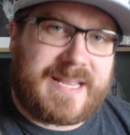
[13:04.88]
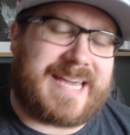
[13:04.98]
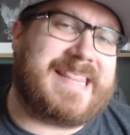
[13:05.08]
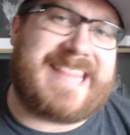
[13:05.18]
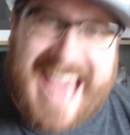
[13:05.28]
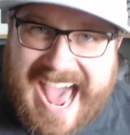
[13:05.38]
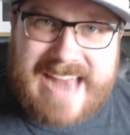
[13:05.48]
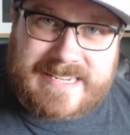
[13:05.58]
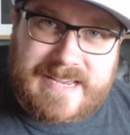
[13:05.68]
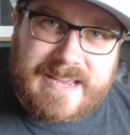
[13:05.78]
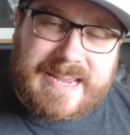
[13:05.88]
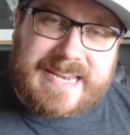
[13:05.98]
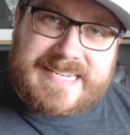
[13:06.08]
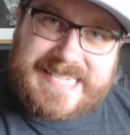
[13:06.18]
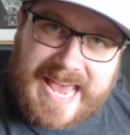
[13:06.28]
like that
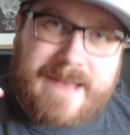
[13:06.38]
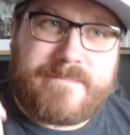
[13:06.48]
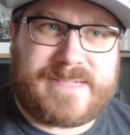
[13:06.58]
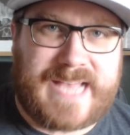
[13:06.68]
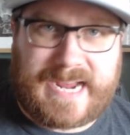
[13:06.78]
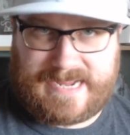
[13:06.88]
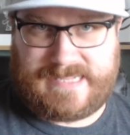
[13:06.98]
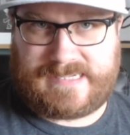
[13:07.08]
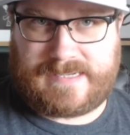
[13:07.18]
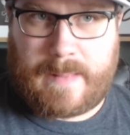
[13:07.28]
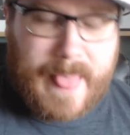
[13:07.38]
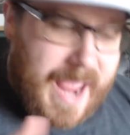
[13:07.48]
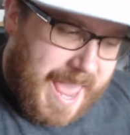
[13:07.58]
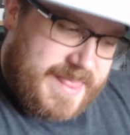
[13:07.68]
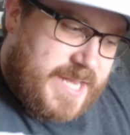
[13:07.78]
in 10 seconds,
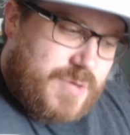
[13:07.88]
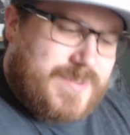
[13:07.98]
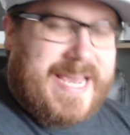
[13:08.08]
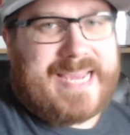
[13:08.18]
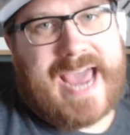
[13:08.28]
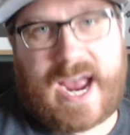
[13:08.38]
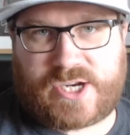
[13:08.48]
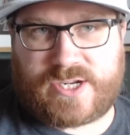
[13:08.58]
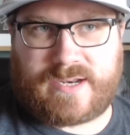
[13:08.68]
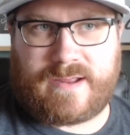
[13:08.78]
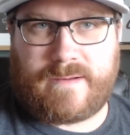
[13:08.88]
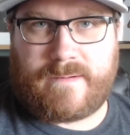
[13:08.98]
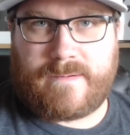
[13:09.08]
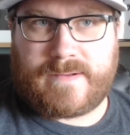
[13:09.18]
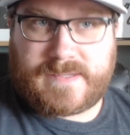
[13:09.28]
and then you take action.
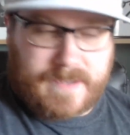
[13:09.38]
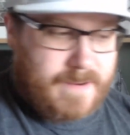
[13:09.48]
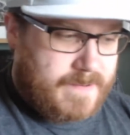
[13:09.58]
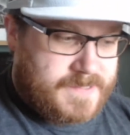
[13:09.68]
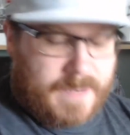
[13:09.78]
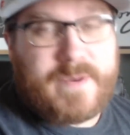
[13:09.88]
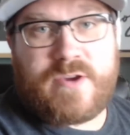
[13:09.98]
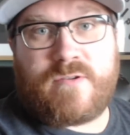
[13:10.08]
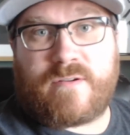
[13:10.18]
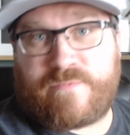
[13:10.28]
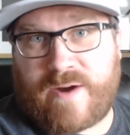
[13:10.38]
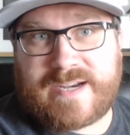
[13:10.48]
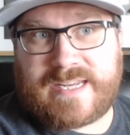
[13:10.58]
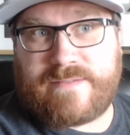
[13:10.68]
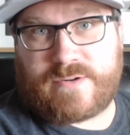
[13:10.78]
Some of you are afraid
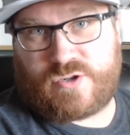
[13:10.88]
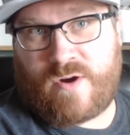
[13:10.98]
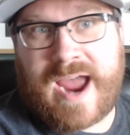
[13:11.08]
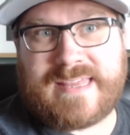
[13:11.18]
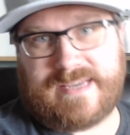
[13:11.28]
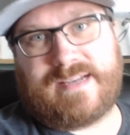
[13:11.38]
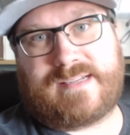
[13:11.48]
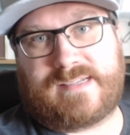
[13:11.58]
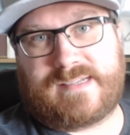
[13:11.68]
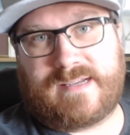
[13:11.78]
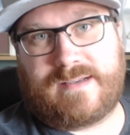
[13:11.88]
to even try this.